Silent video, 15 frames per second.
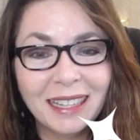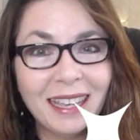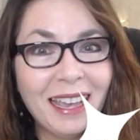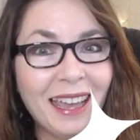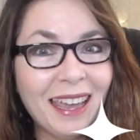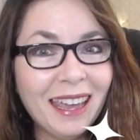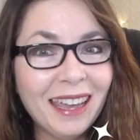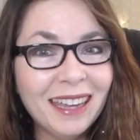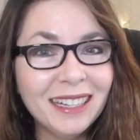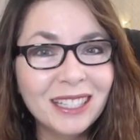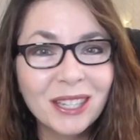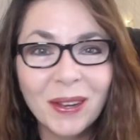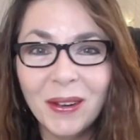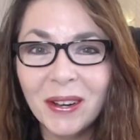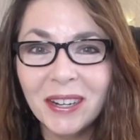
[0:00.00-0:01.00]
Hey,
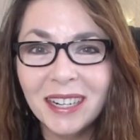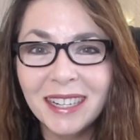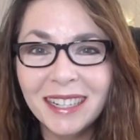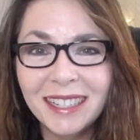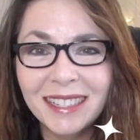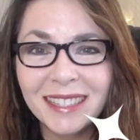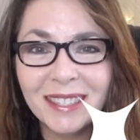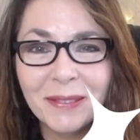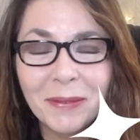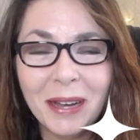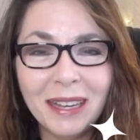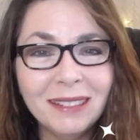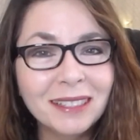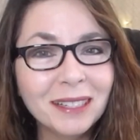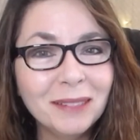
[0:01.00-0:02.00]
Taurus,
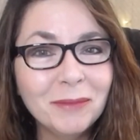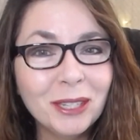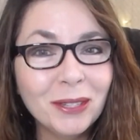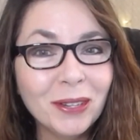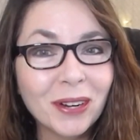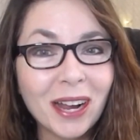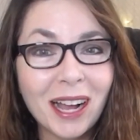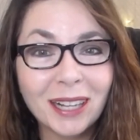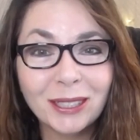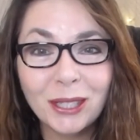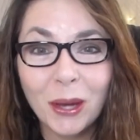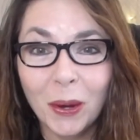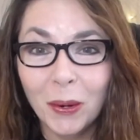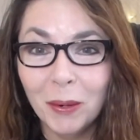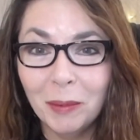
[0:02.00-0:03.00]
welcome to your
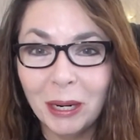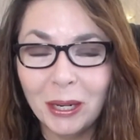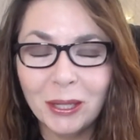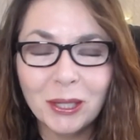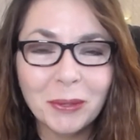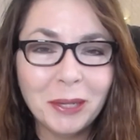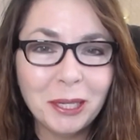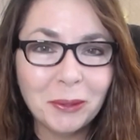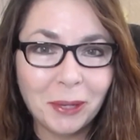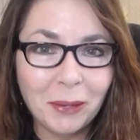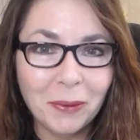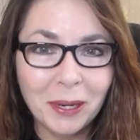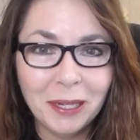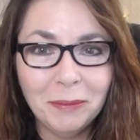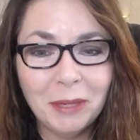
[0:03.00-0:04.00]
October
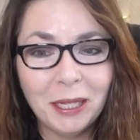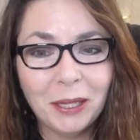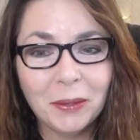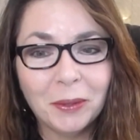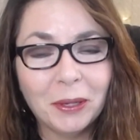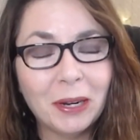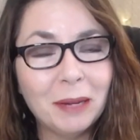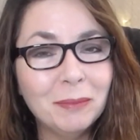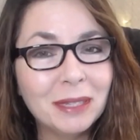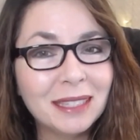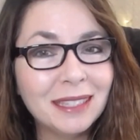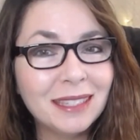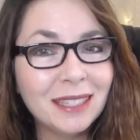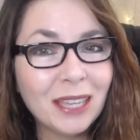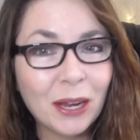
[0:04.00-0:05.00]
2021 Money, Career, and
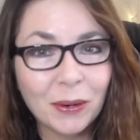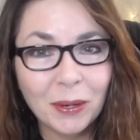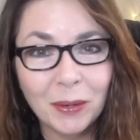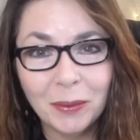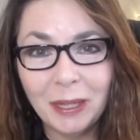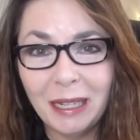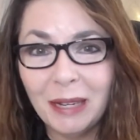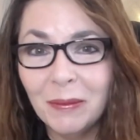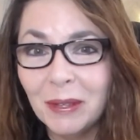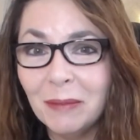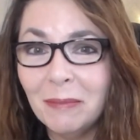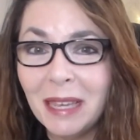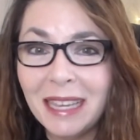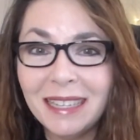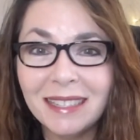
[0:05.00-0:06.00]
Business Tarot reading with
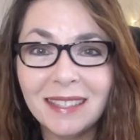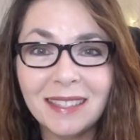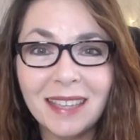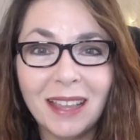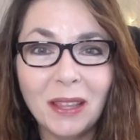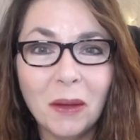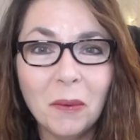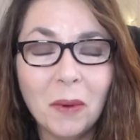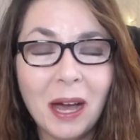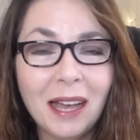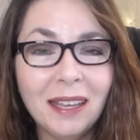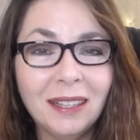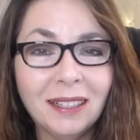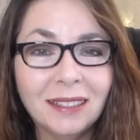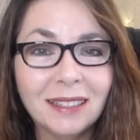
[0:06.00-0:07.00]
me, Stella
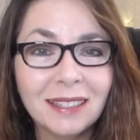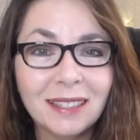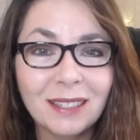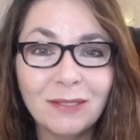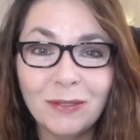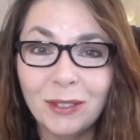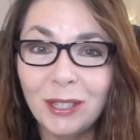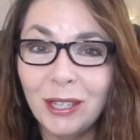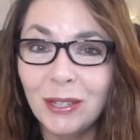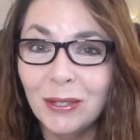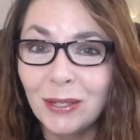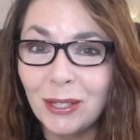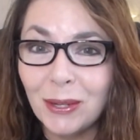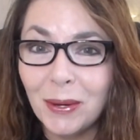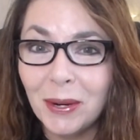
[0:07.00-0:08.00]
Wilde. This is for you,
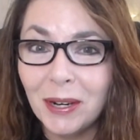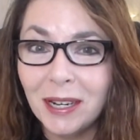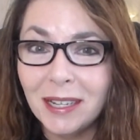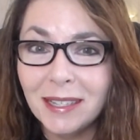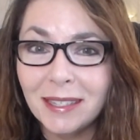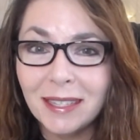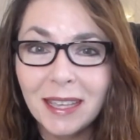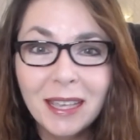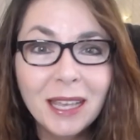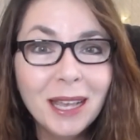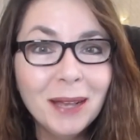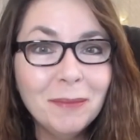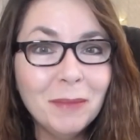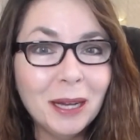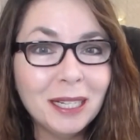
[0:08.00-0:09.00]
Taurus.
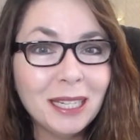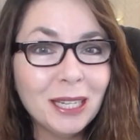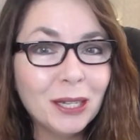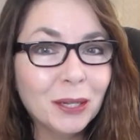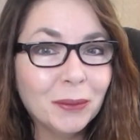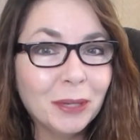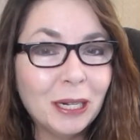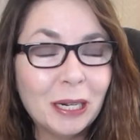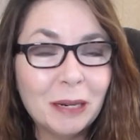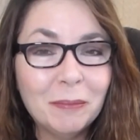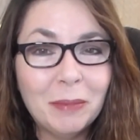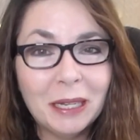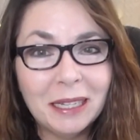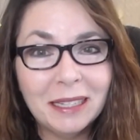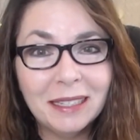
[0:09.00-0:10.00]
Money, career,
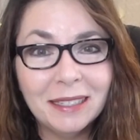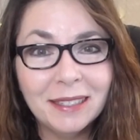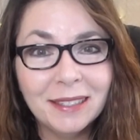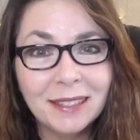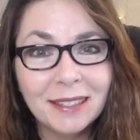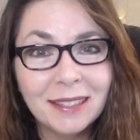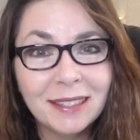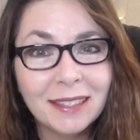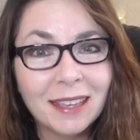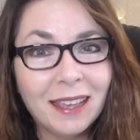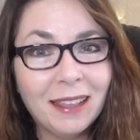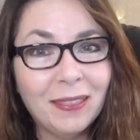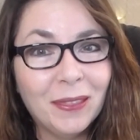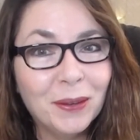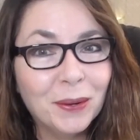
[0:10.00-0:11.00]
biz,
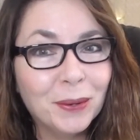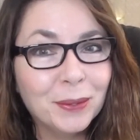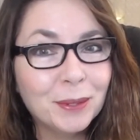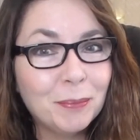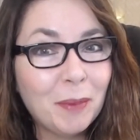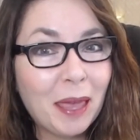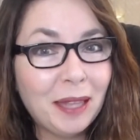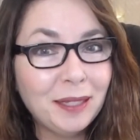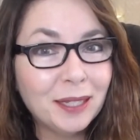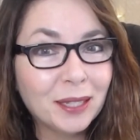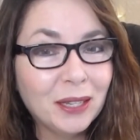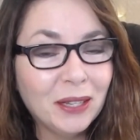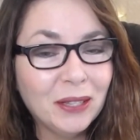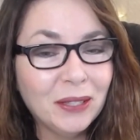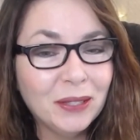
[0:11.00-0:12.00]
and those
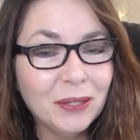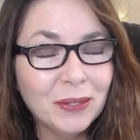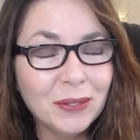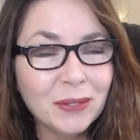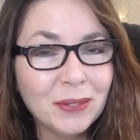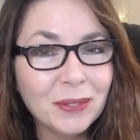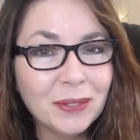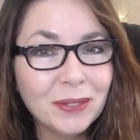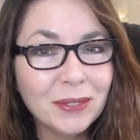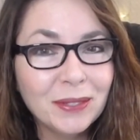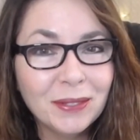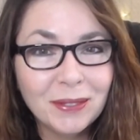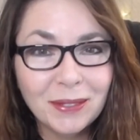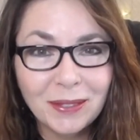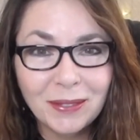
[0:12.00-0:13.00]
pentacles.
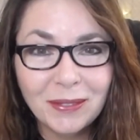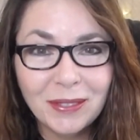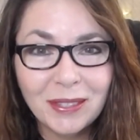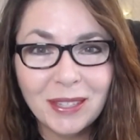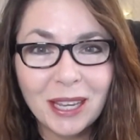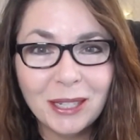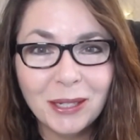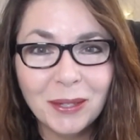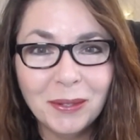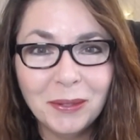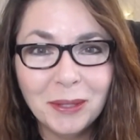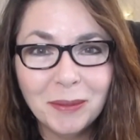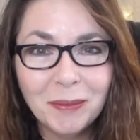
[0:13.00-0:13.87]
Stay tuned.